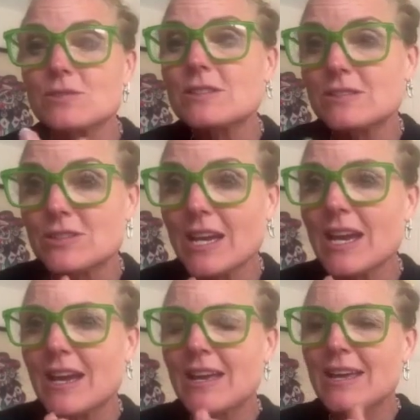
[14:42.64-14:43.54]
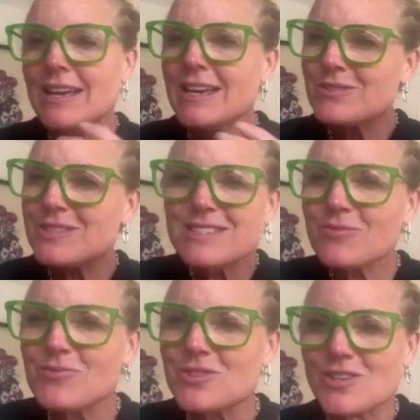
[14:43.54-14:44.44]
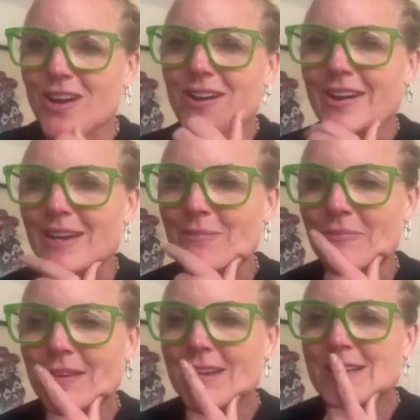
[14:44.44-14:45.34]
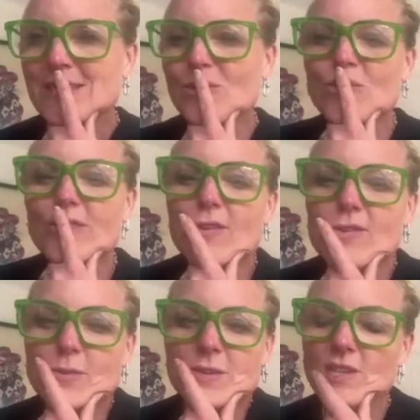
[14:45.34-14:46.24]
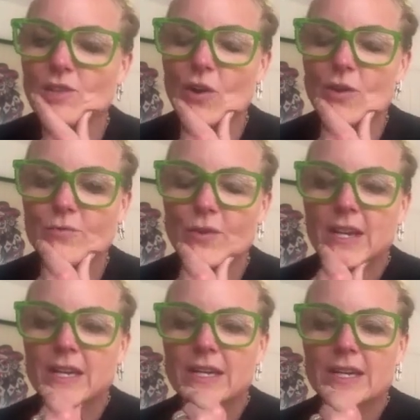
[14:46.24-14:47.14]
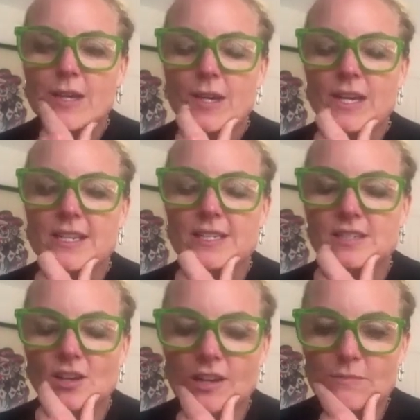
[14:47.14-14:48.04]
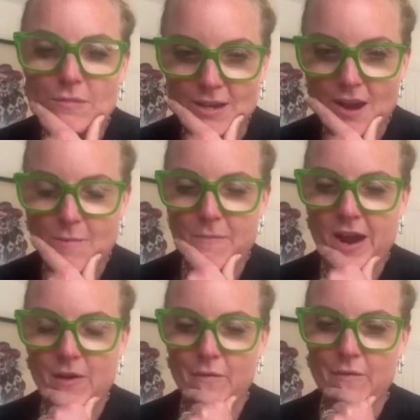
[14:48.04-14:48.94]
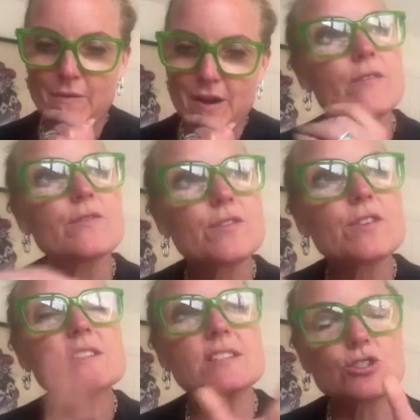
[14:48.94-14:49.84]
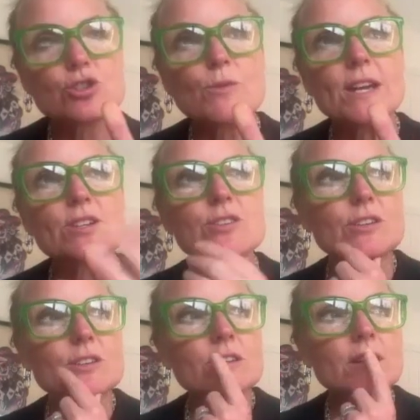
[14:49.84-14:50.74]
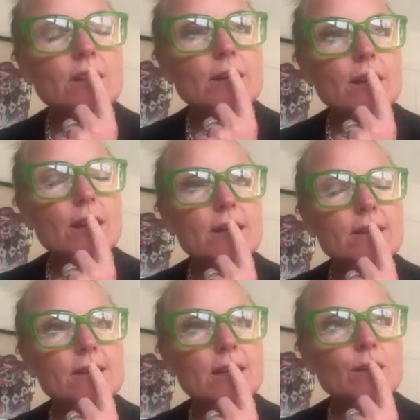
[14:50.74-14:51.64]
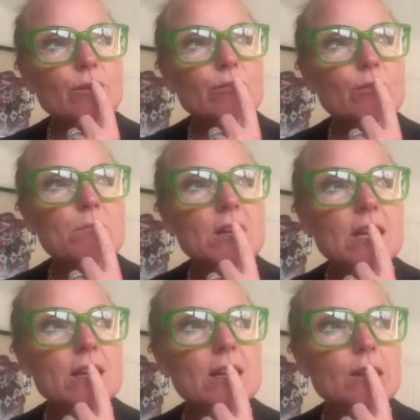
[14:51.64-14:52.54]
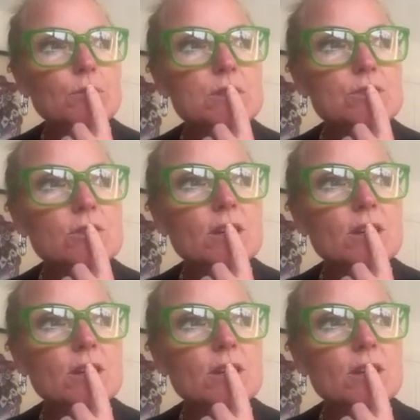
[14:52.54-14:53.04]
2000. Yeah. It's a different time. So although there was a lot of excitement about the situation, I think for me, it was